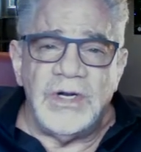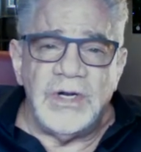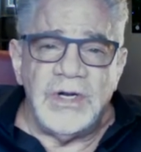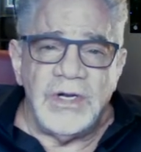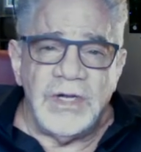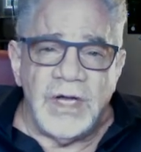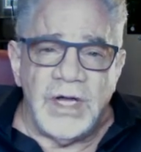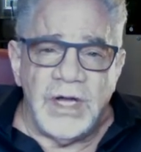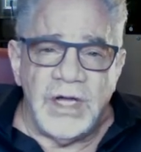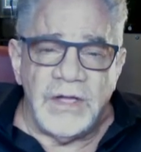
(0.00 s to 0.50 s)

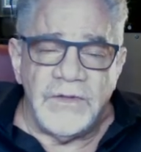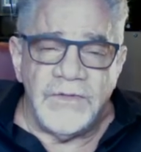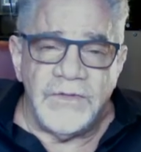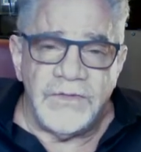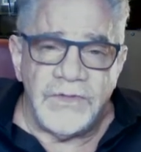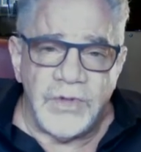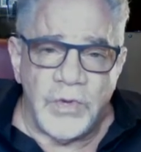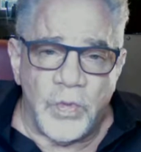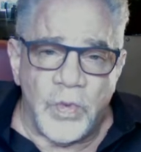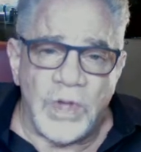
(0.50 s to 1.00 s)

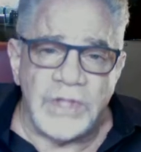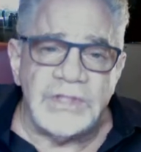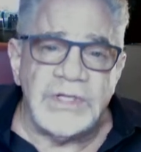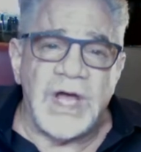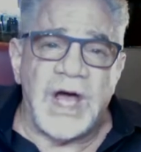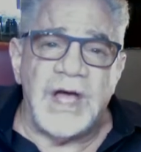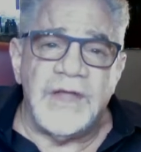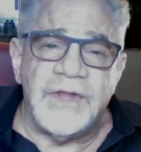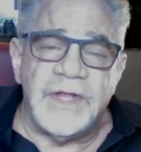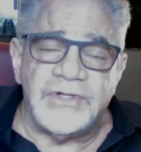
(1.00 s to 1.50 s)
The one
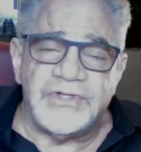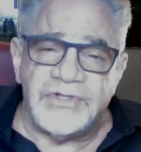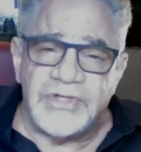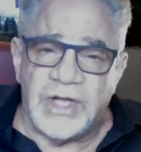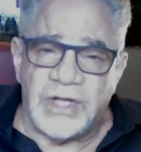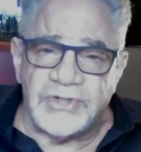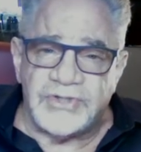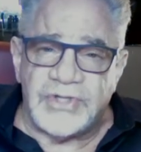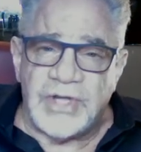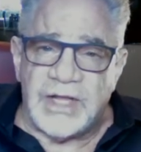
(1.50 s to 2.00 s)
guy that
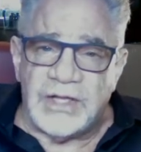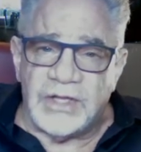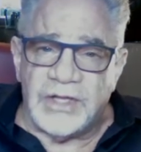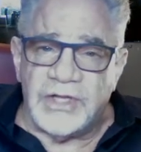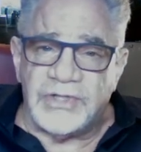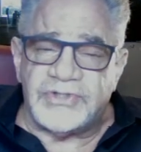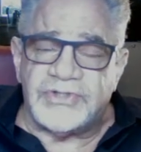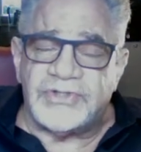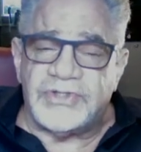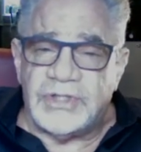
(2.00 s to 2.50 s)
sells that
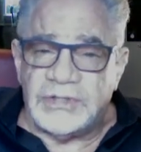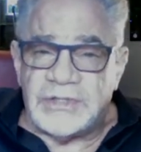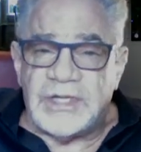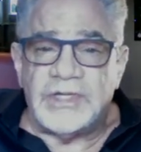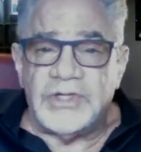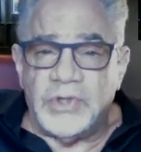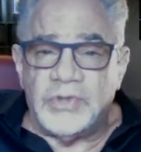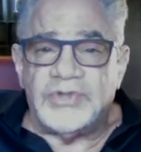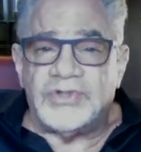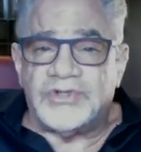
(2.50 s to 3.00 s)
list,
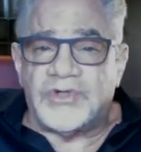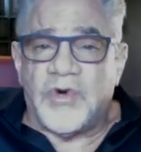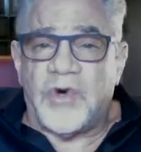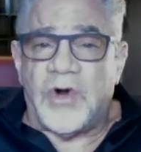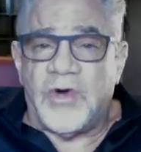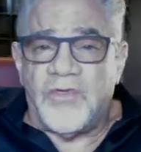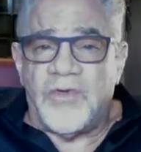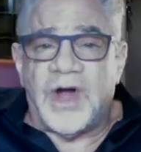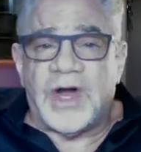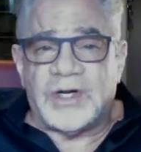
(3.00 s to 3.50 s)
that uses
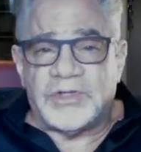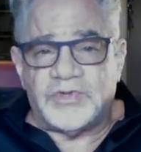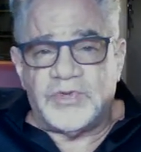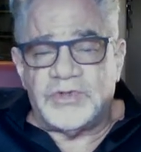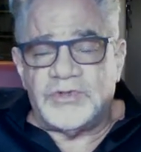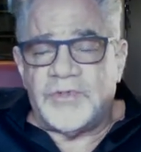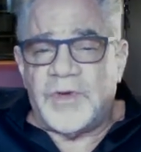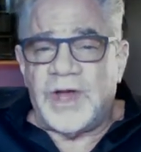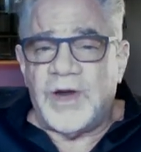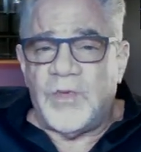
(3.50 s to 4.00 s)
court records,
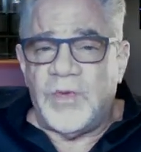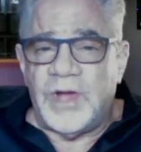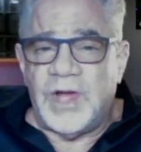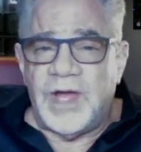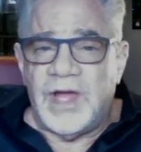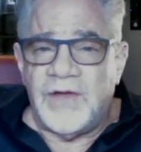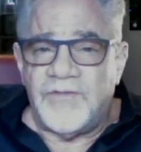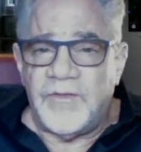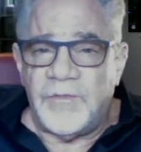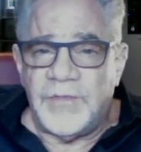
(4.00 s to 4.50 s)
which, by the way, I
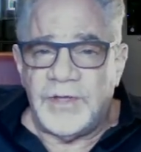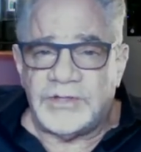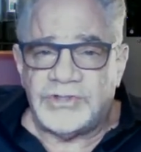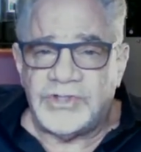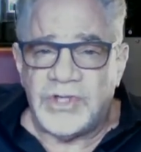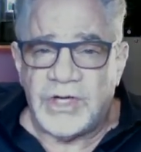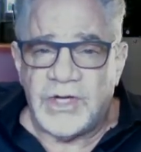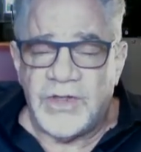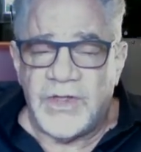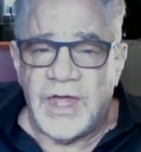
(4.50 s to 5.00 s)
have a big
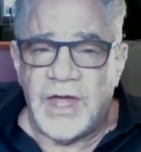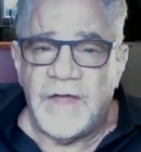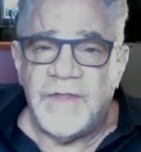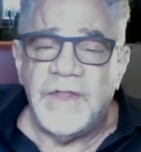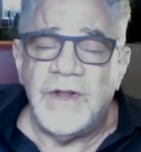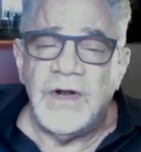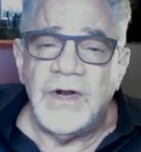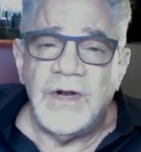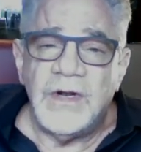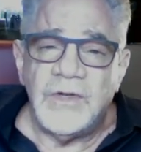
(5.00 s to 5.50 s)
chunk of that.
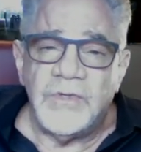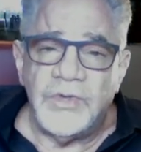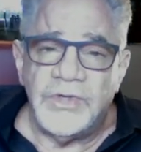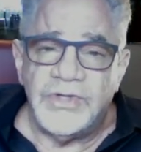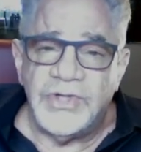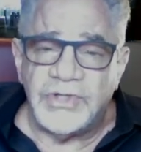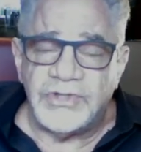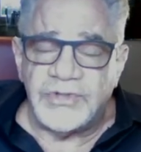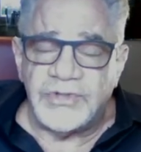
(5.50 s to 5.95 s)
We did some